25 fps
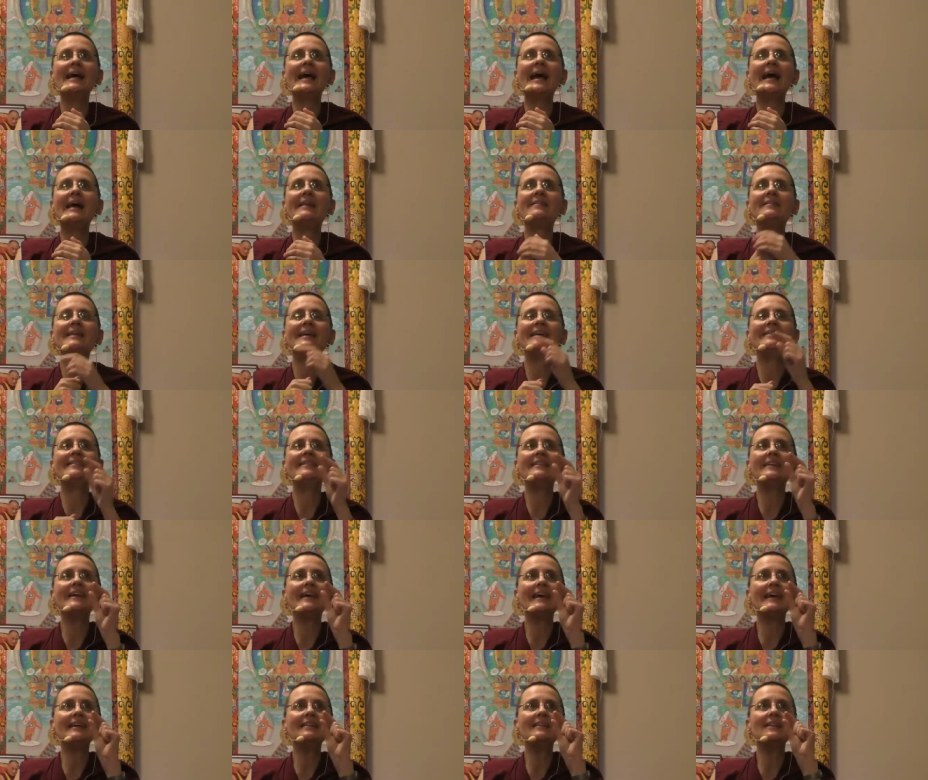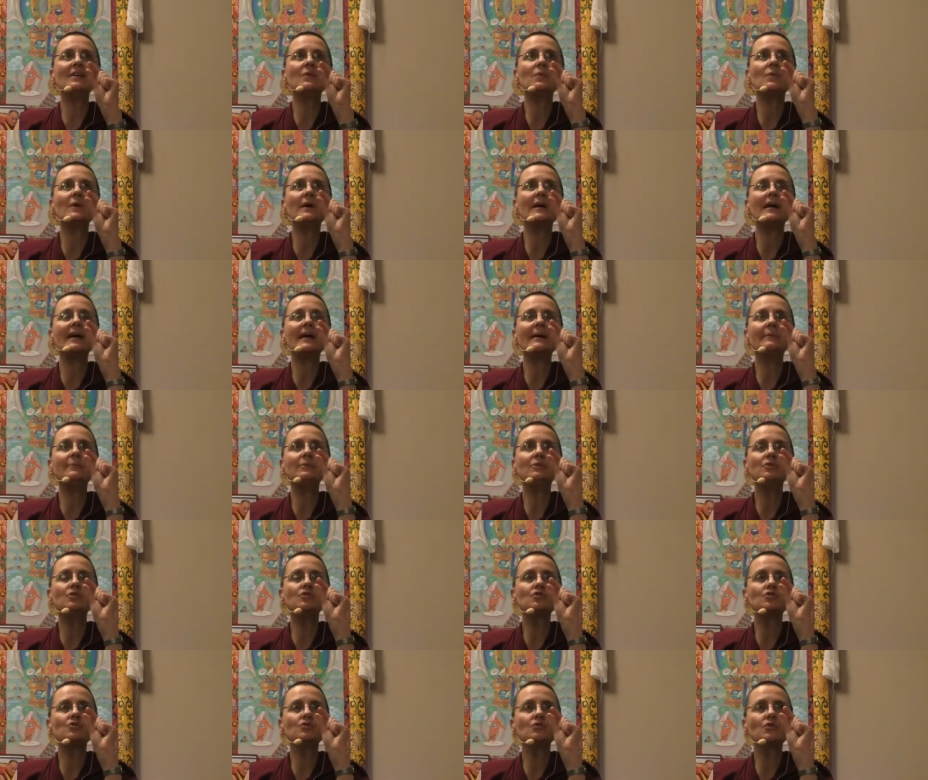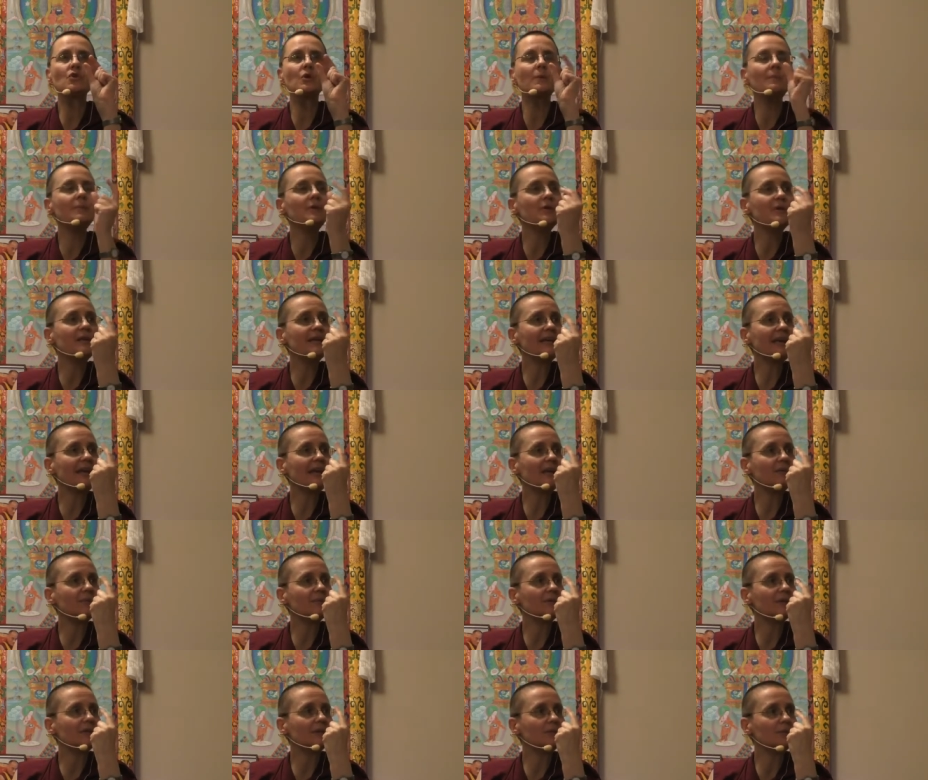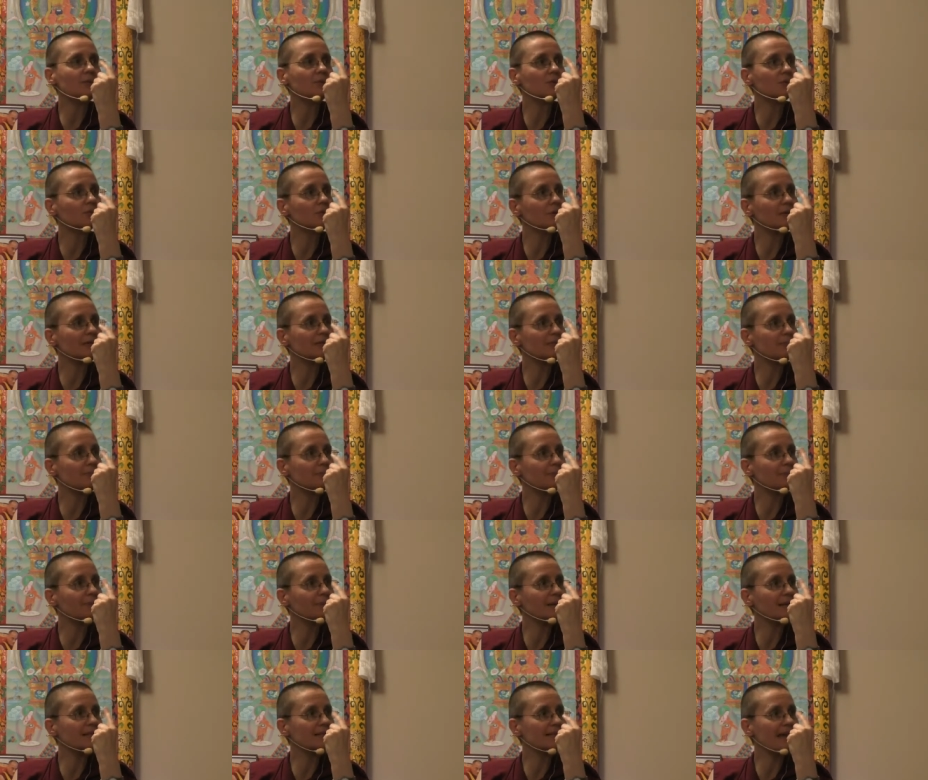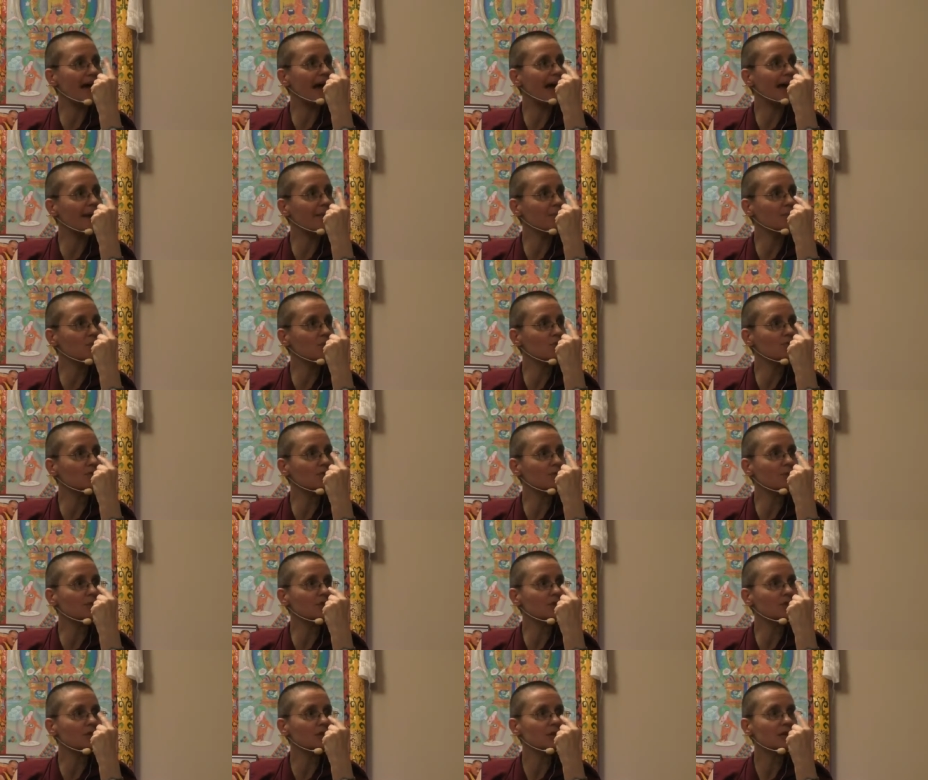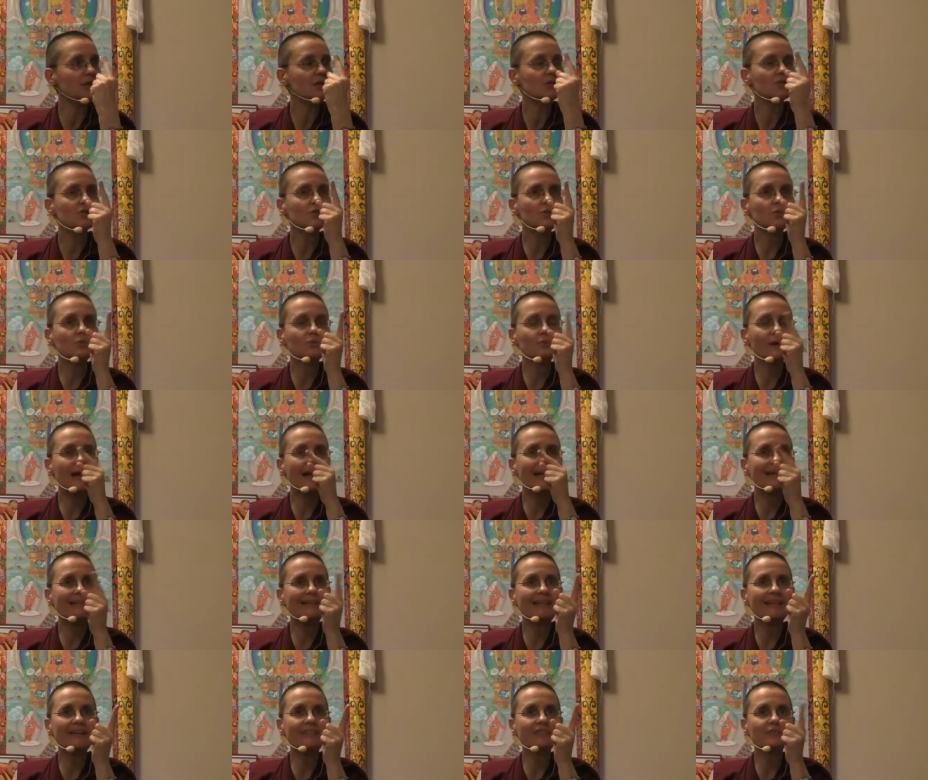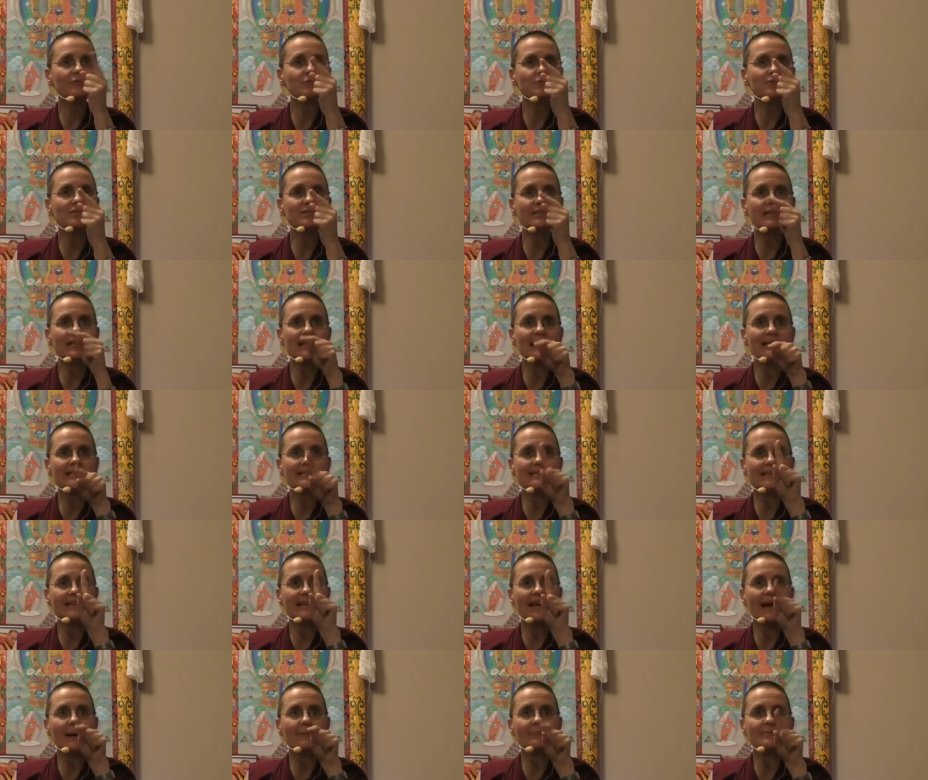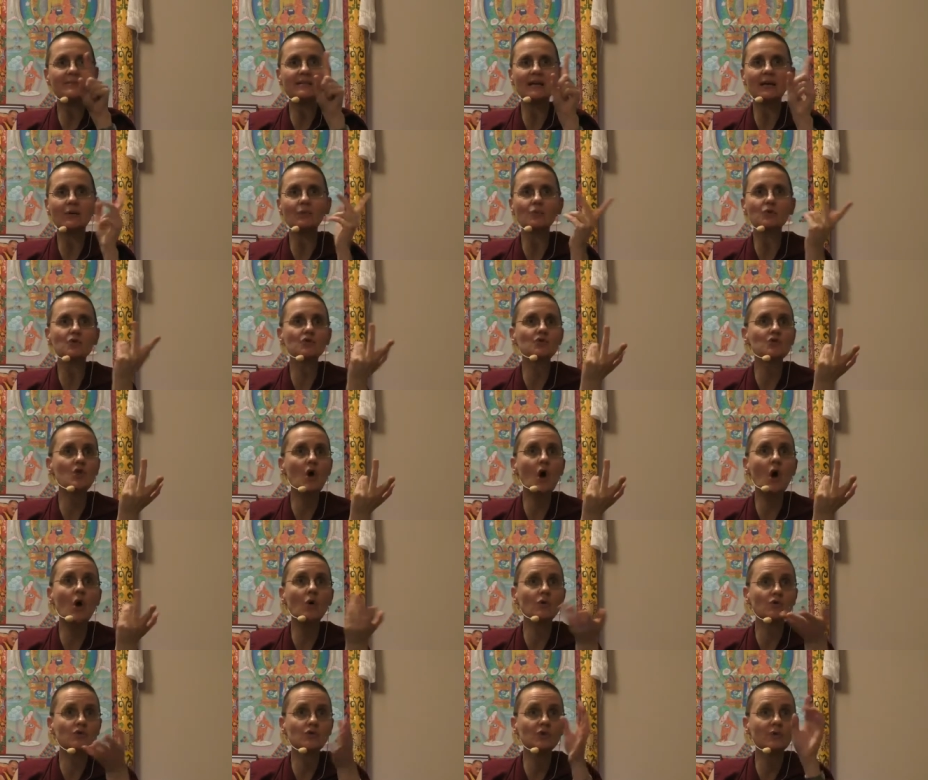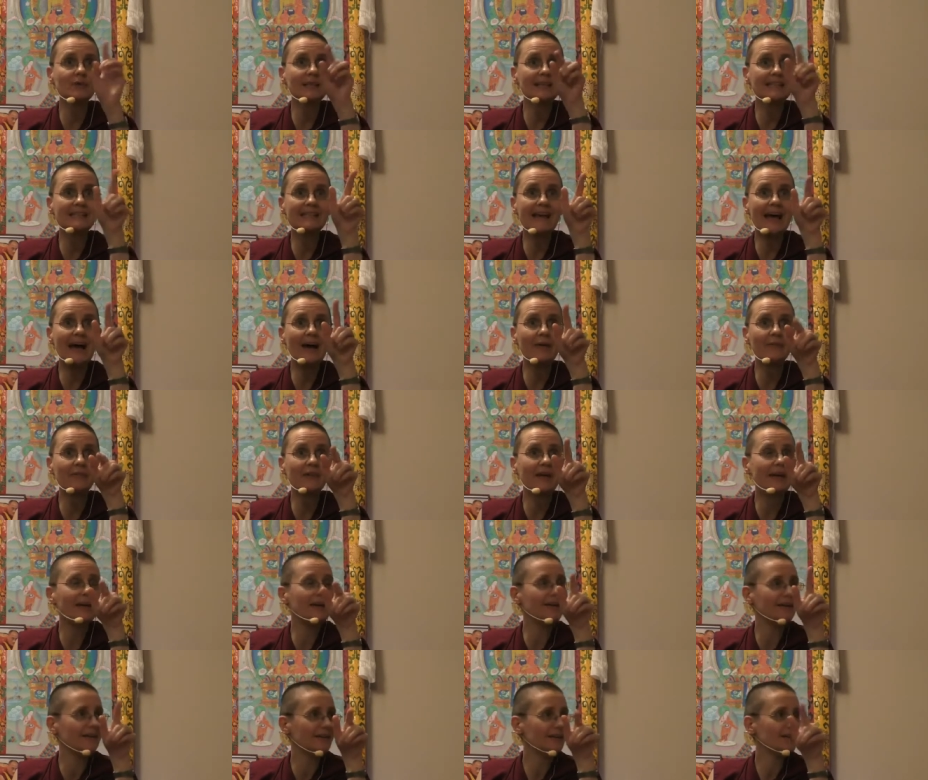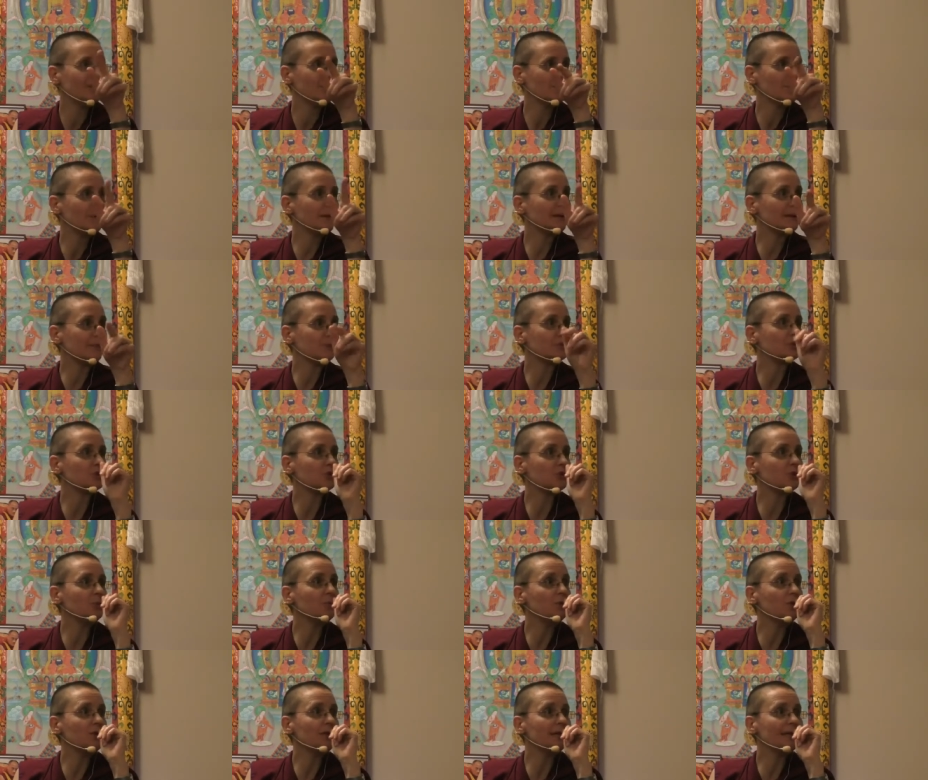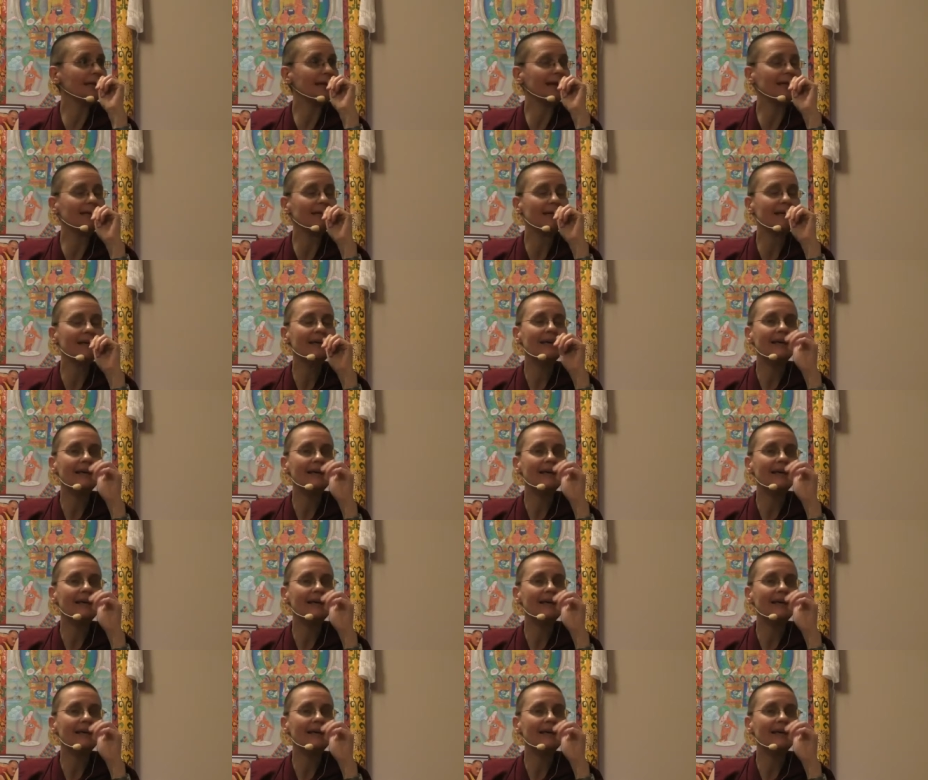And in the end, they were able to communicate with him through his, his eye movement. So right, left was yes and up, down was no. So that's how they were able to communicate.